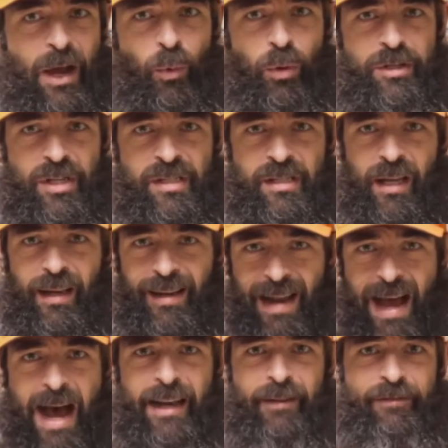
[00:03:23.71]
There were just a
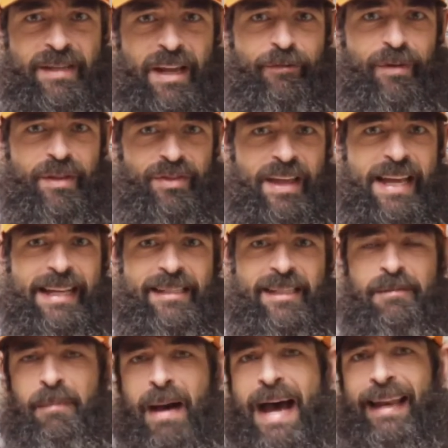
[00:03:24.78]
lot of different
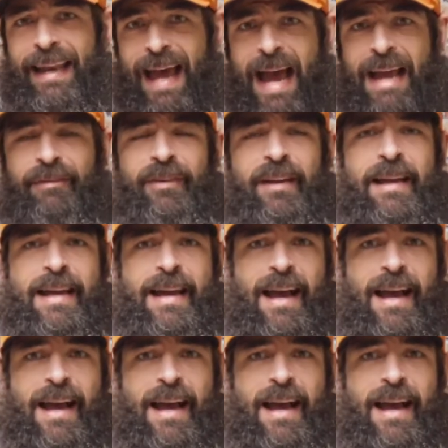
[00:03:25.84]
things in my life